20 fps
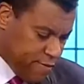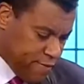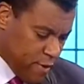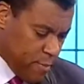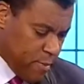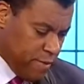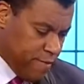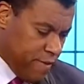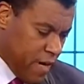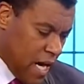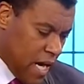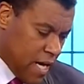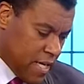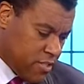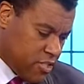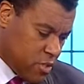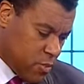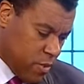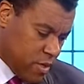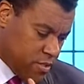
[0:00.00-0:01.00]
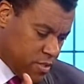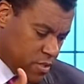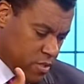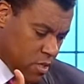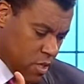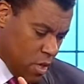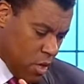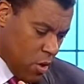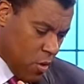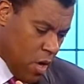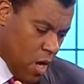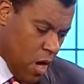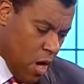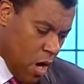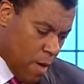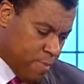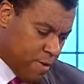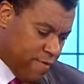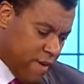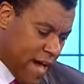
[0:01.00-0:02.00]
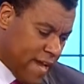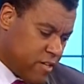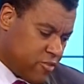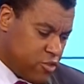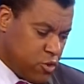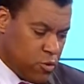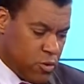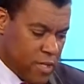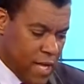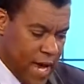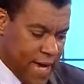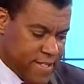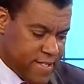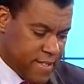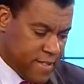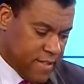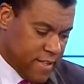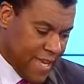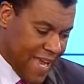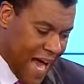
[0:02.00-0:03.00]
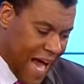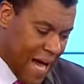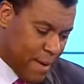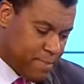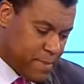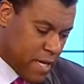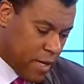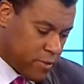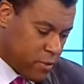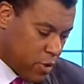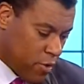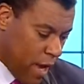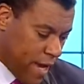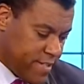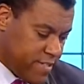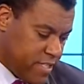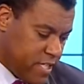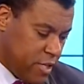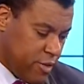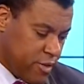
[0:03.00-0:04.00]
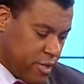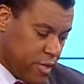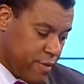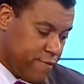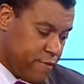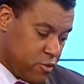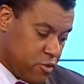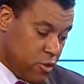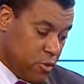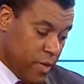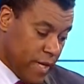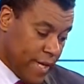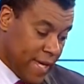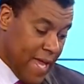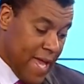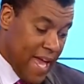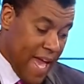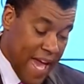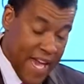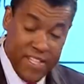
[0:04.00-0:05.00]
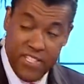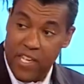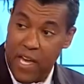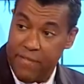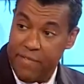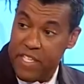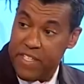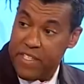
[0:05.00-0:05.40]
from Yvonne. She wants to know, are providers utilizing the opt-out criteria for doing HIV